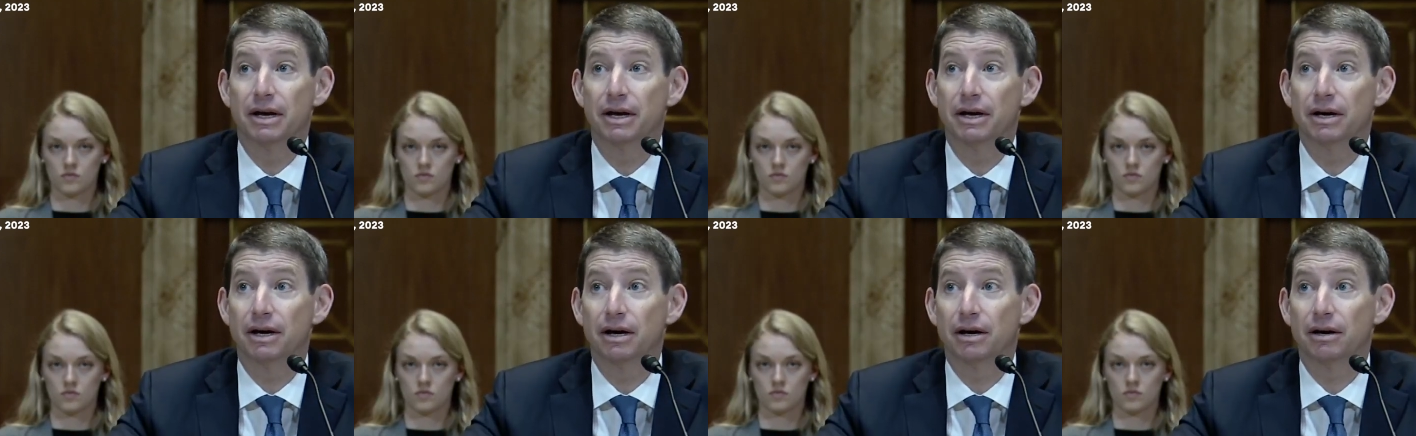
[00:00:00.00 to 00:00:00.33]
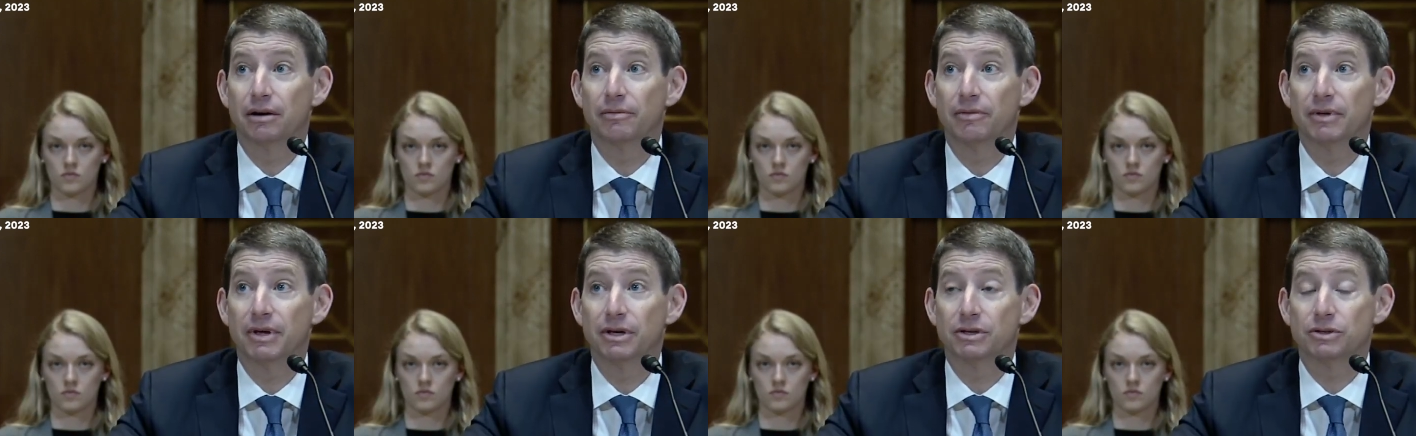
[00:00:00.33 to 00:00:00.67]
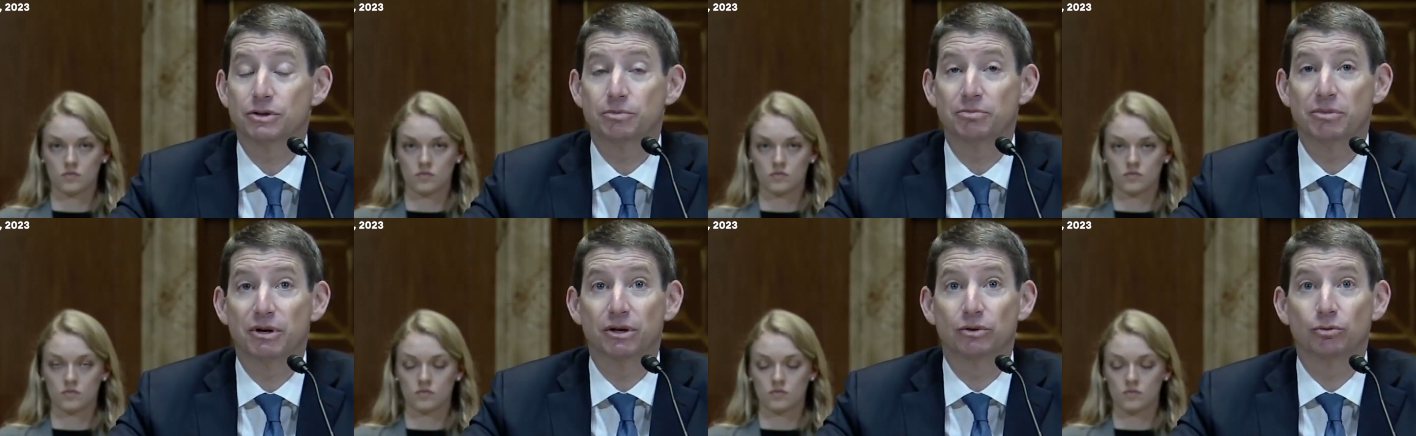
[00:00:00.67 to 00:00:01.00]
Speaker 1: Uh,
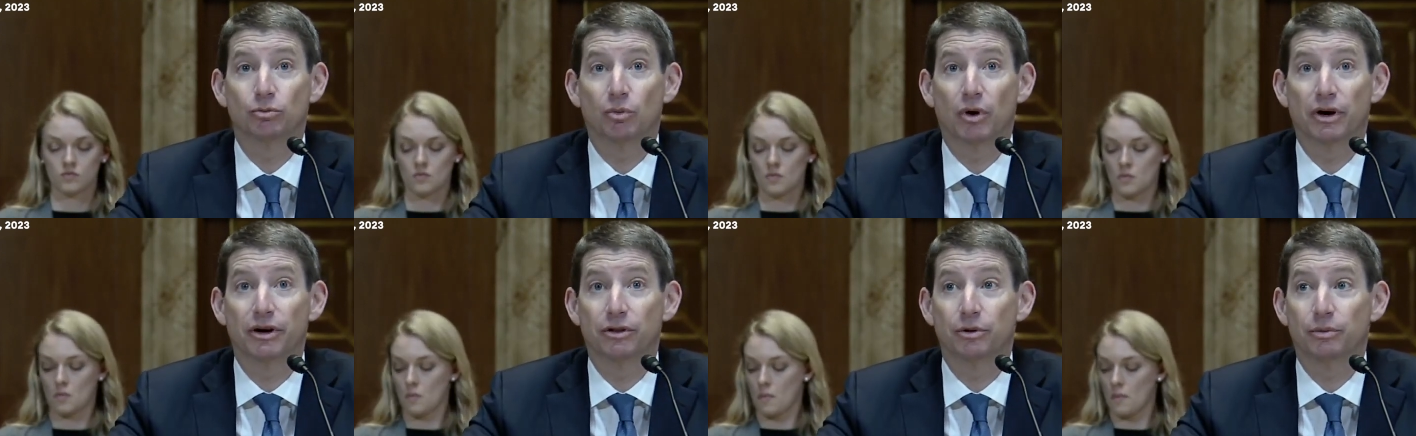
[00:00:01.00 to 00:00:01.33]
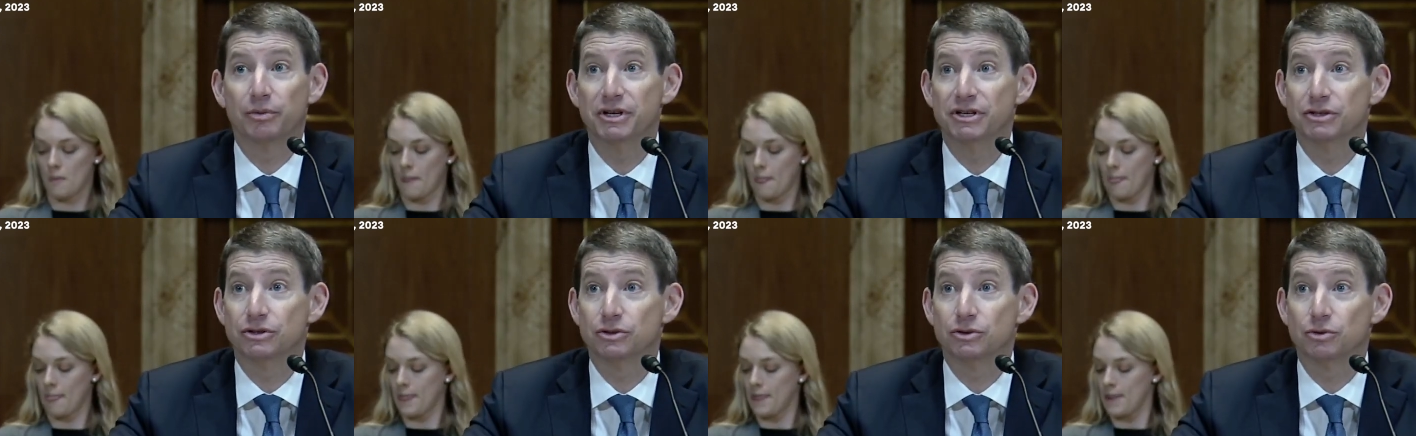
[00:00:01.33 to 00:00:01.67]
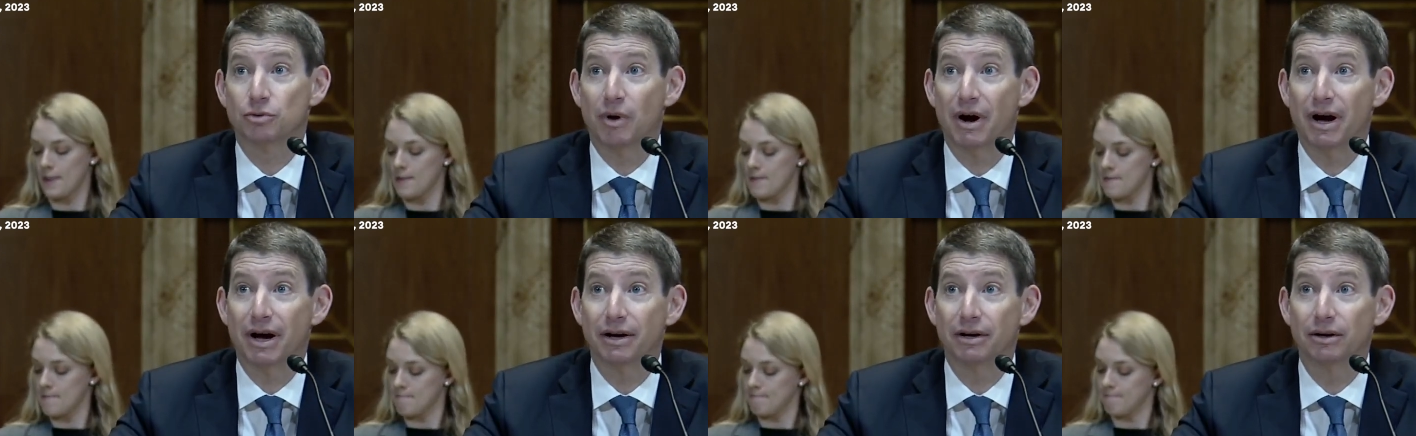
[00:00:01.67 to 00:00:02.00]
it's been one of the
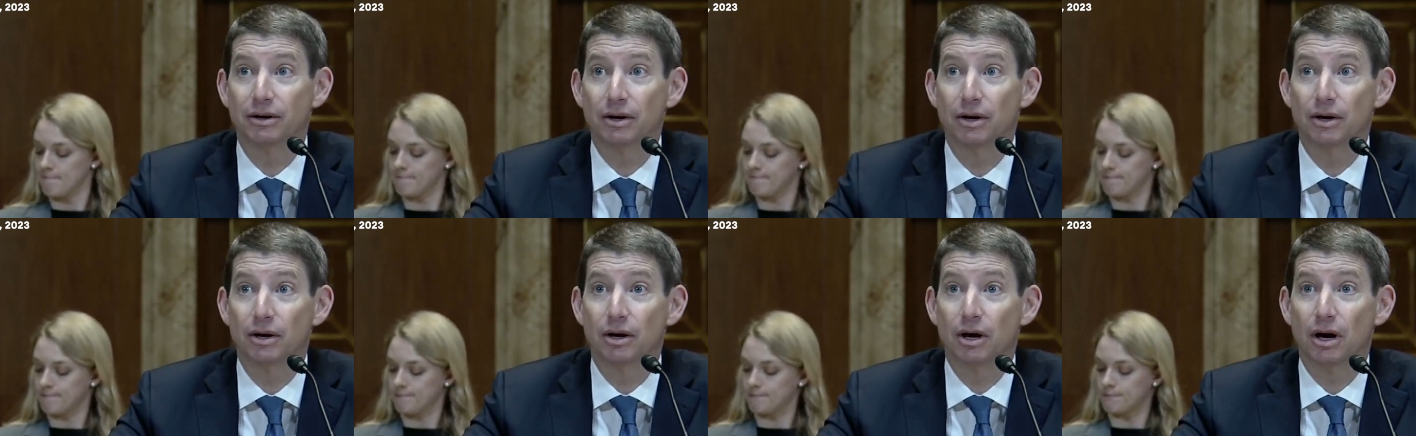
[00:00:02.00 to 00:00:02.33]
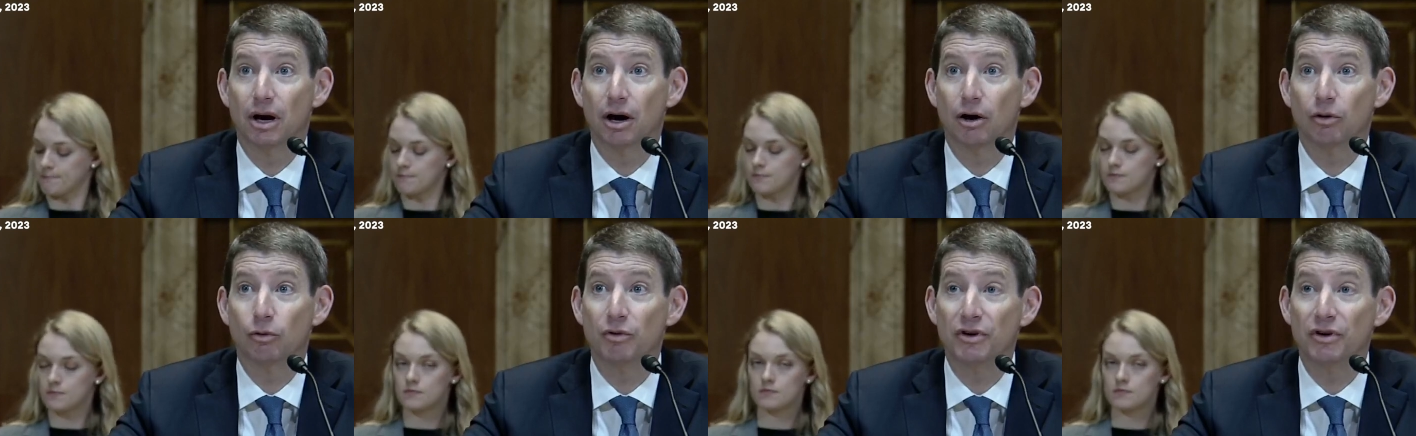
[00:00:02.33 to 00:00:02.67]
reasons why uh,